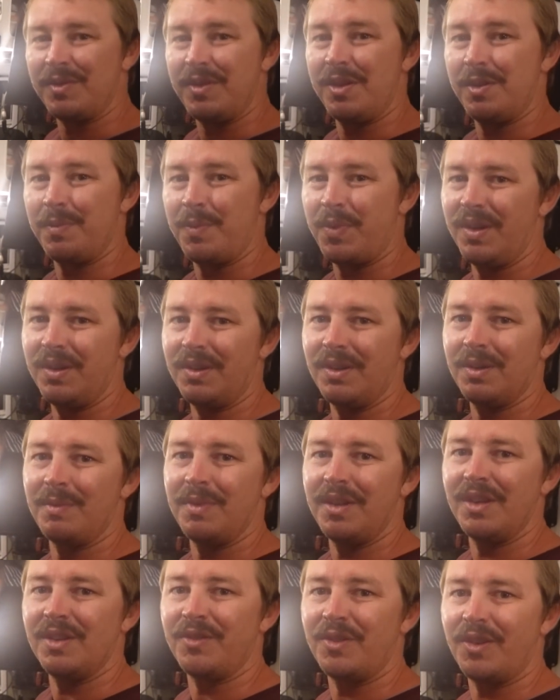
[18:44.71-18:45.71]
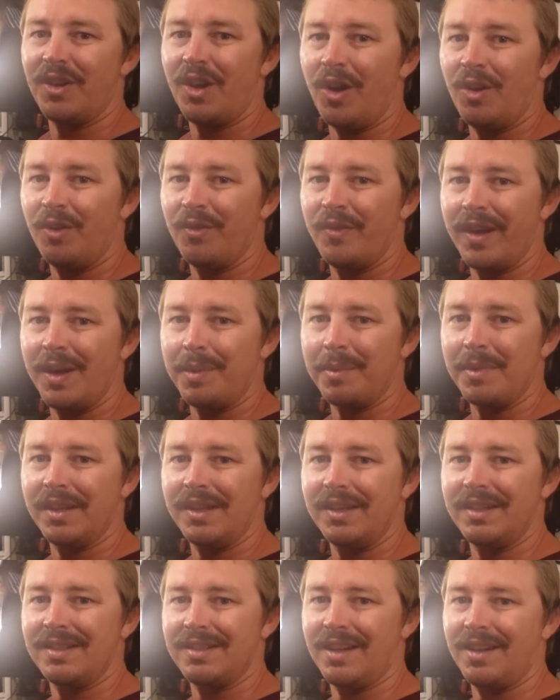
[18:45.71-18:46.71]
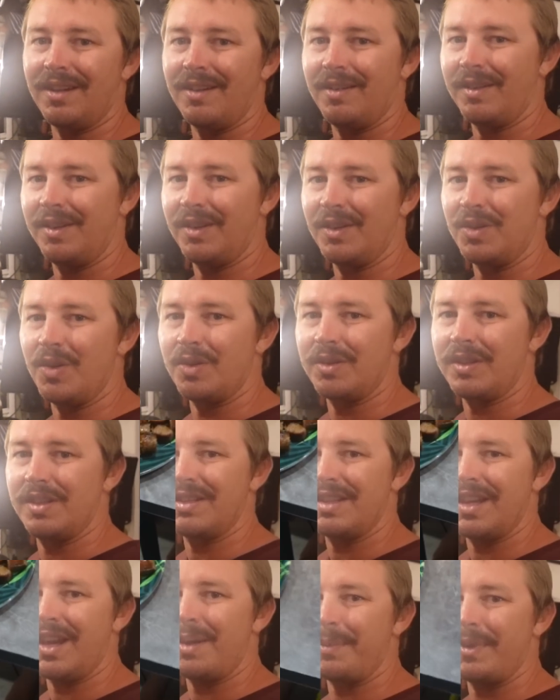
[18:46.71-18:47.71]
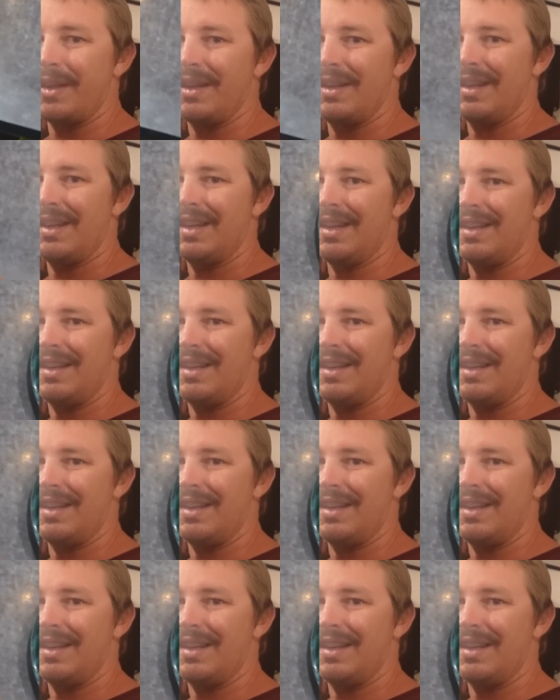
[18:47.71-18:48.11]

which is a pretty good meal for a whole family. So I'm gonna cook this up. All